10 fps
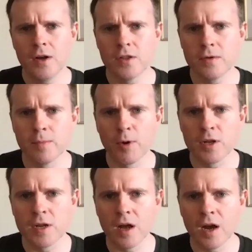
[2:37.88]
the, the,
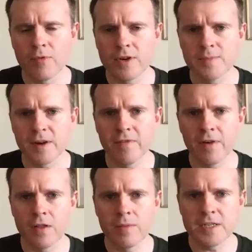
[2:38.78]
Bodleian Library is by
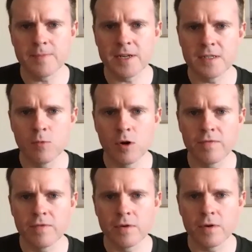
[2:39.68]
far the best place in the
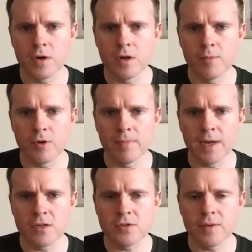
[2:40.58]
world for early modern
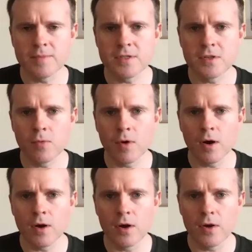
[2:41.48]
manuscripts. So
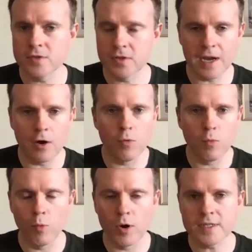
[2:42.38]
uh, so that
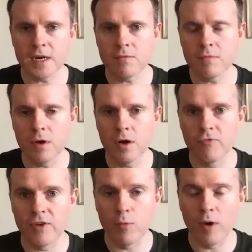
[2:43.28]
all worked out
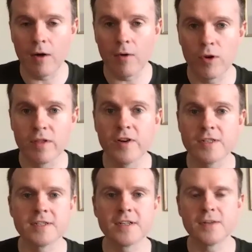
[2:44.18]
really well. One of the
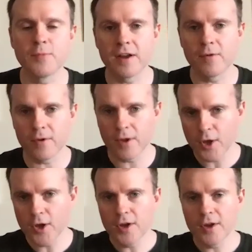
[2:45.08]
first things I did when I
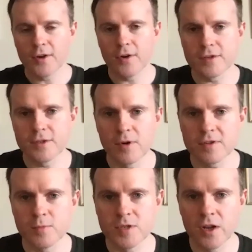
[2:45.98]
got to
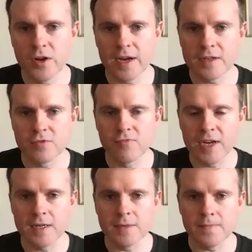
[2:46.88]
Oxford was learn how to
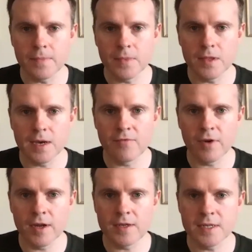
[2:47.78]
read the
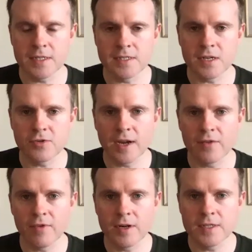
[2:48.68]
handwriting, 16th century
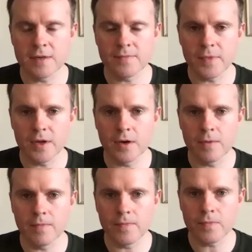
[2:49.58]
handwriting.
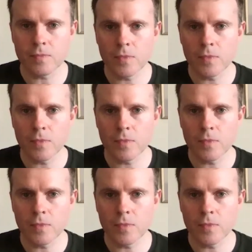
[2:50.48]
Um,